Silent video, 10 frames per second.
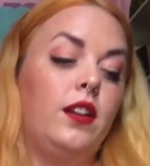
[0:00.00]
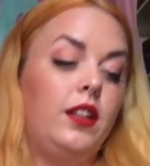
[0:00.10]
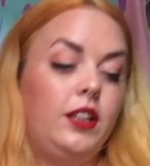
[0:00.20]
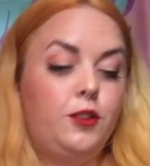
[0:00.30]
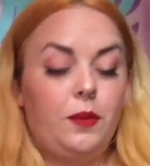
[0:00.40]

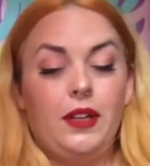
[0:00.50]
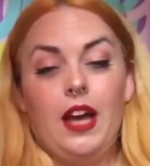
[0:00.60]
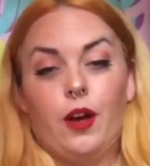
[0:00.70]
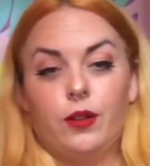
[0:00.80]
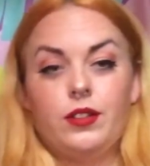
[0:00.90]
he's being
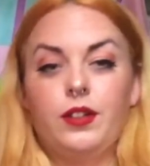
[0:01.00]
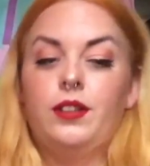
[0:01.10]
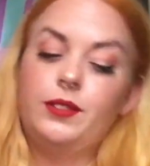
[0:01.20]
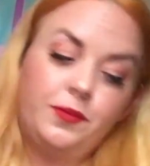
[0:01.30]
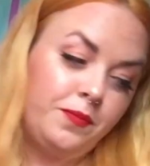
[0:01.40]
held
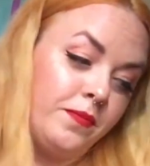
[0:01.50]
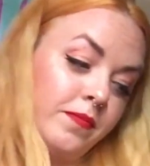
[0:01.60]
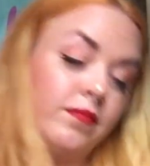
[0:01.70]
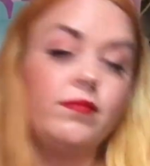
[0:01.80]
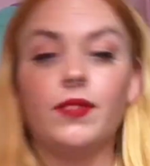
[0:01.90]

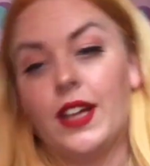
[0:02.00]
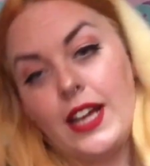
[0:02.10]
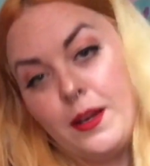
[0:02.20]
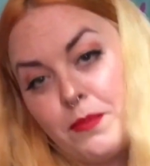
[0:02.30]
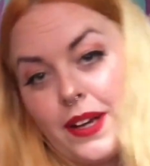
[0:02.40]

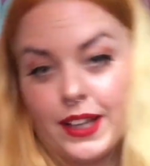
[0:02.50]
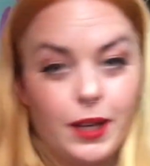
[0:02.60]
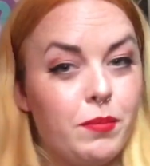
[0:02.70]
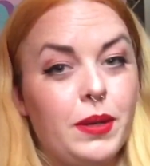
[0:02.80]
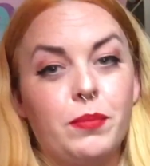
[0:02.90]
by
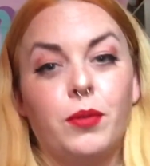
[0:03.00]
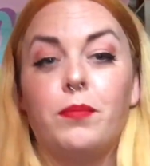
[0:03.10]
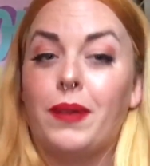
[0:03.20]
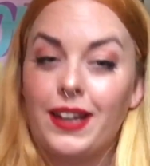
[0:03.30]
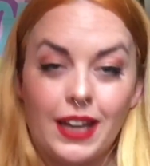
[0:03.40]
8 people,
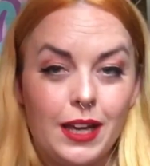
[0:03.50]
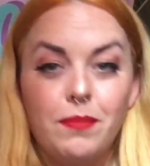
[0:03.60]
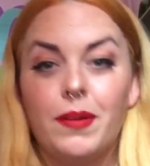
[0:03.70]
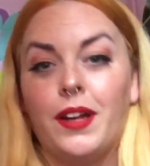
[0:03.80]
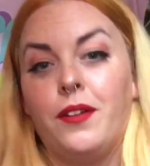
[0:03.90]
by 8
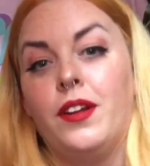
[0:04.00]
men,